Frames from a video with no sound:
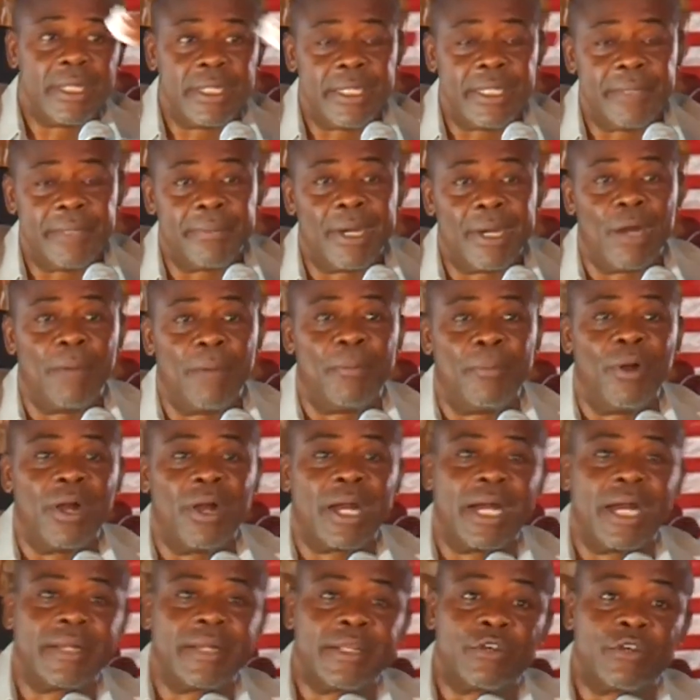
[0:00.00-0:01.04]
Nimba or
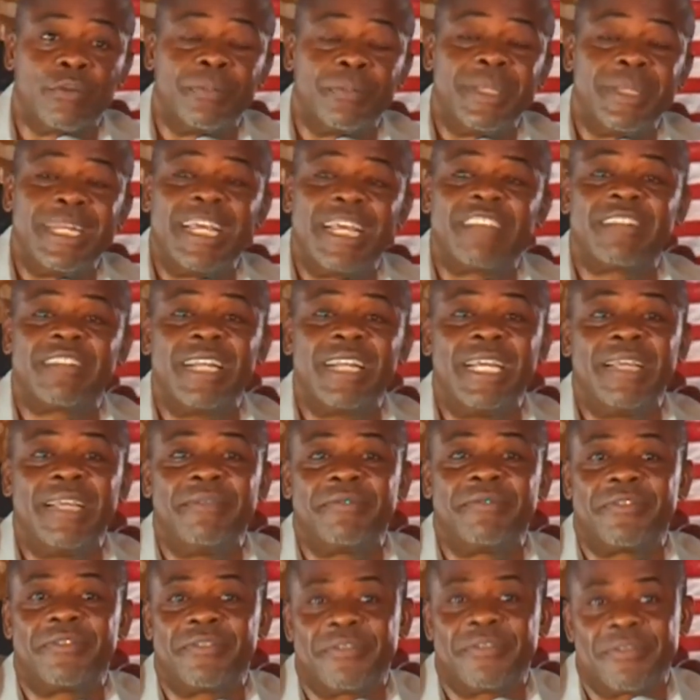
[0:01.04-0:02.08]
Bon County to be their
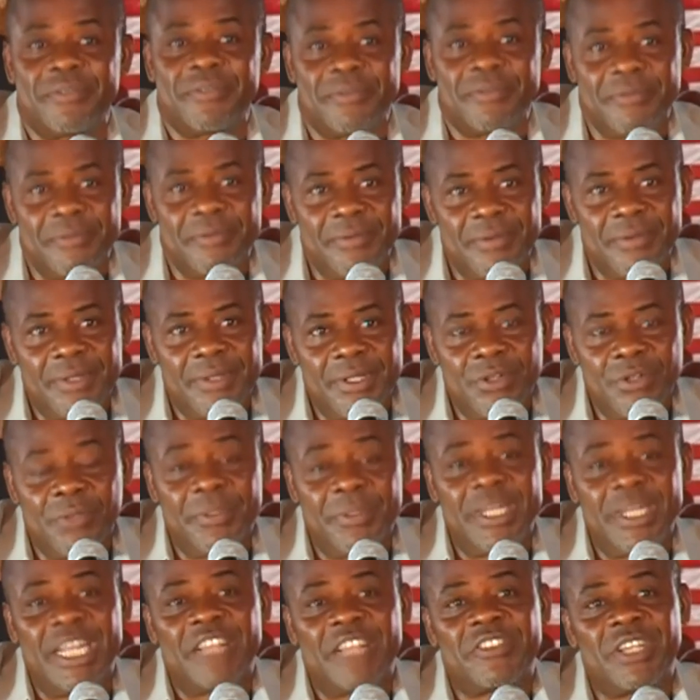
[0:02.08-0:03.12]
slaves,
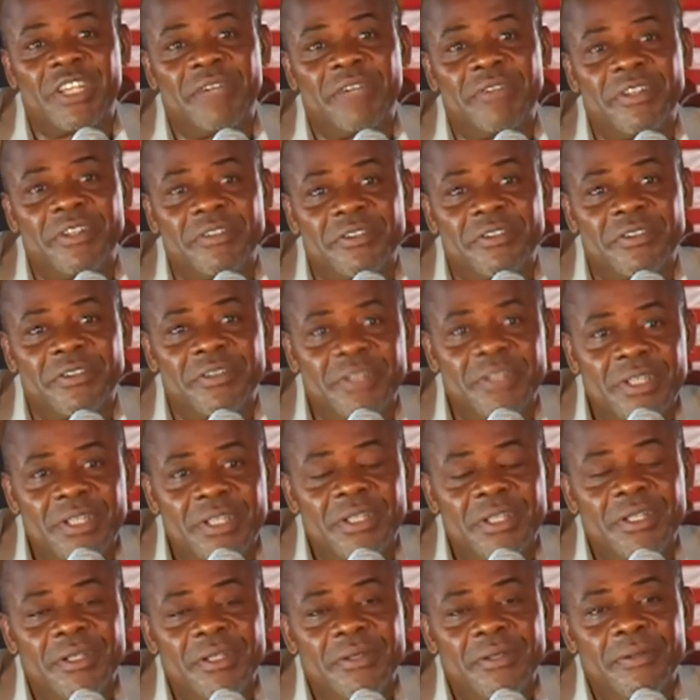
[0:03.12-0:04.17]
to be their servants.
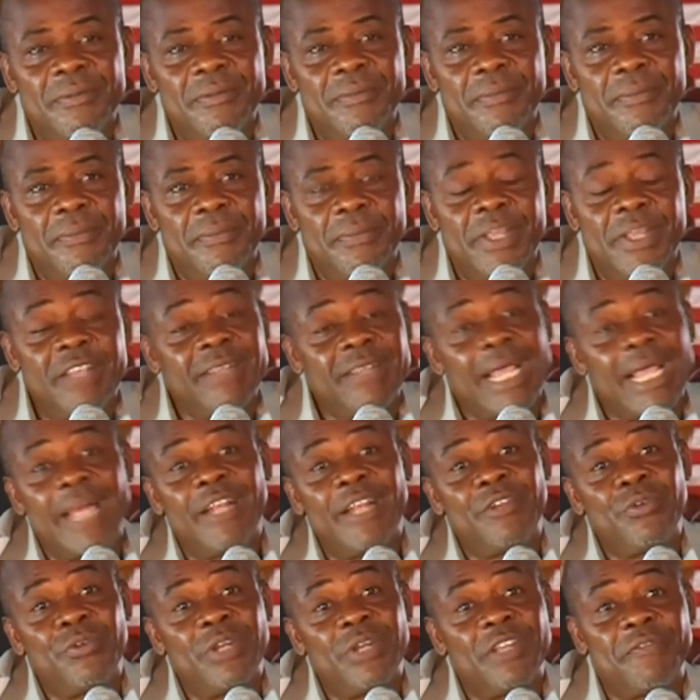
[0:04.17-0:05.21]
This
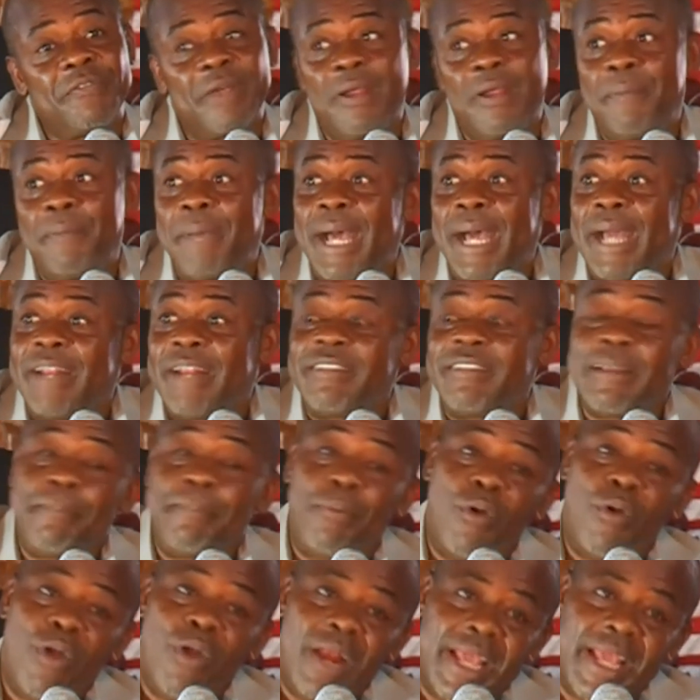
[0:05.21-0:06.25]
attitude is very bad. It's
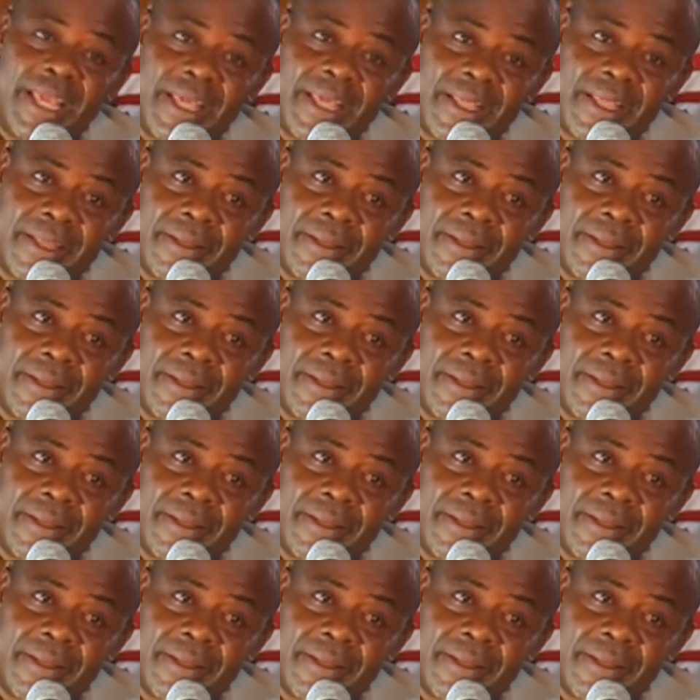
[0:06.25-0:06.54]
appalling.